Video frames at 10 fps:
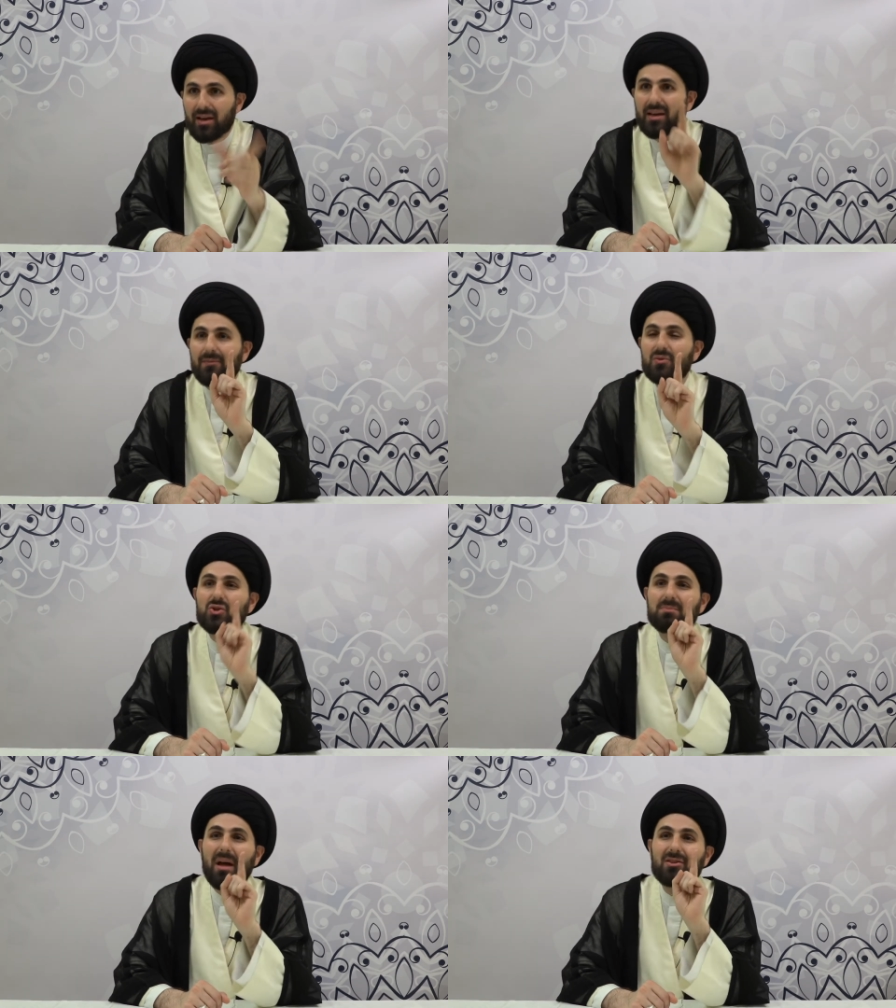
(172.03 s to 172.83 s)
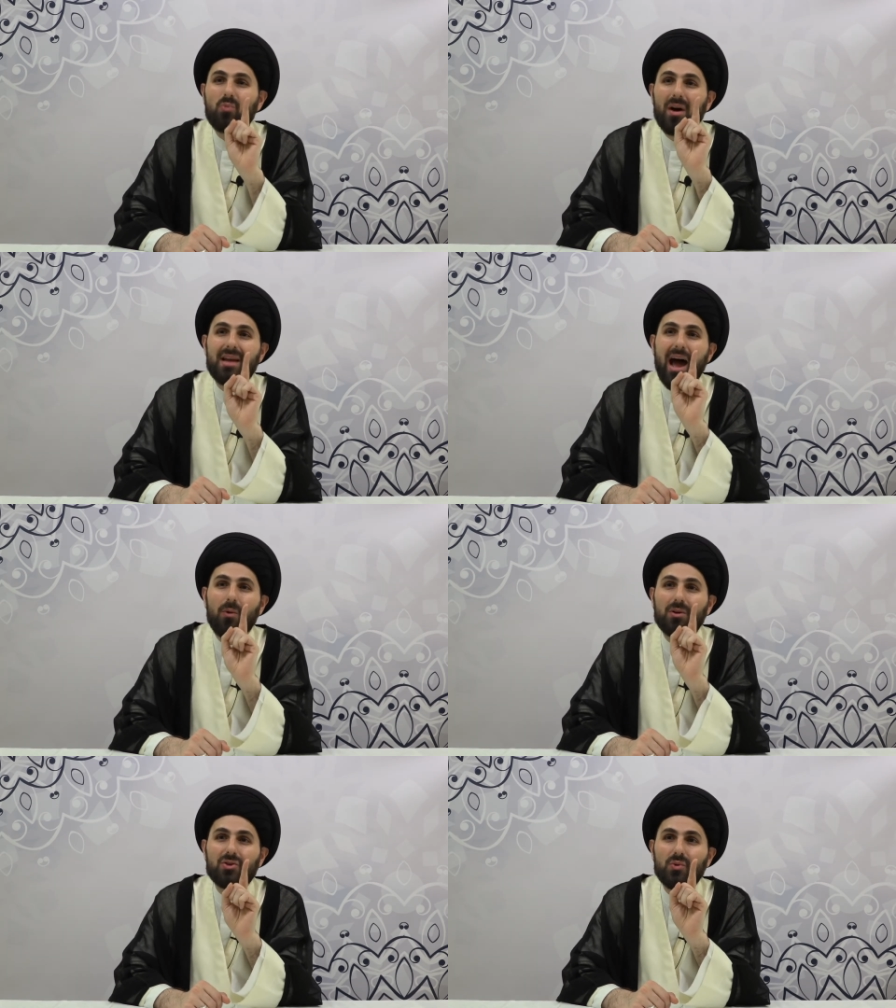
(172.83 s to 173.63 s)
If you spend 1
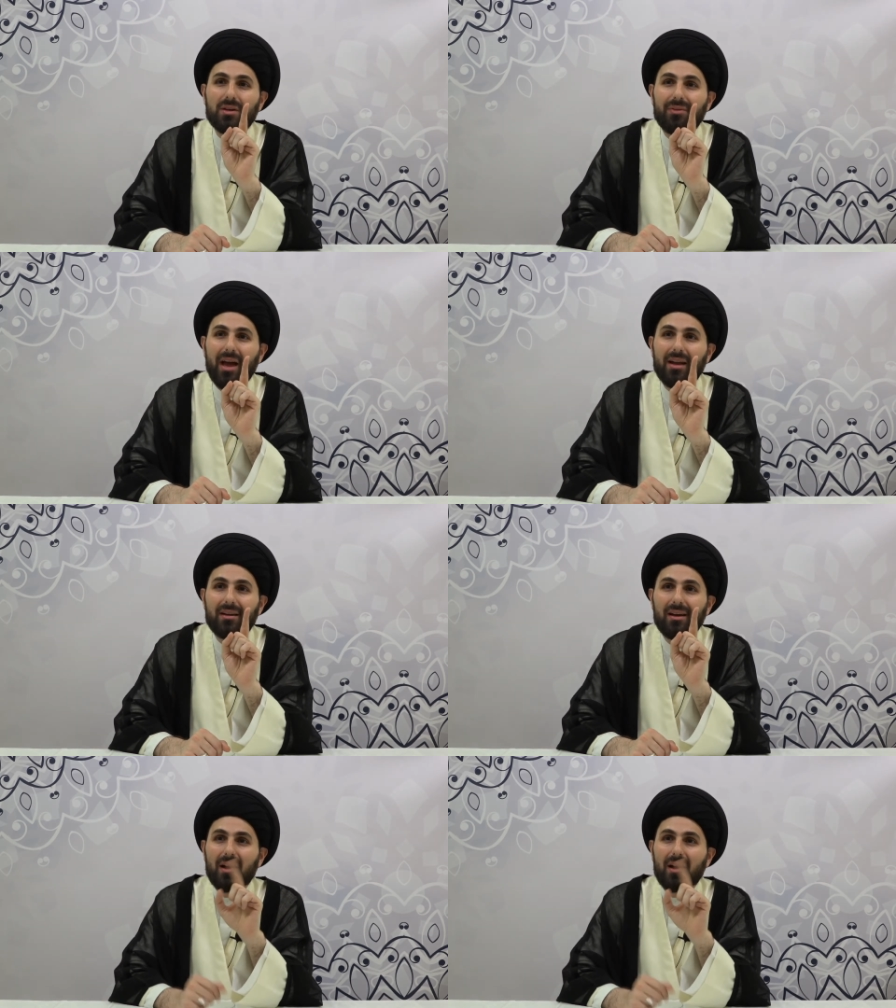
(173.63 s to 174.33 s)
hour doing that,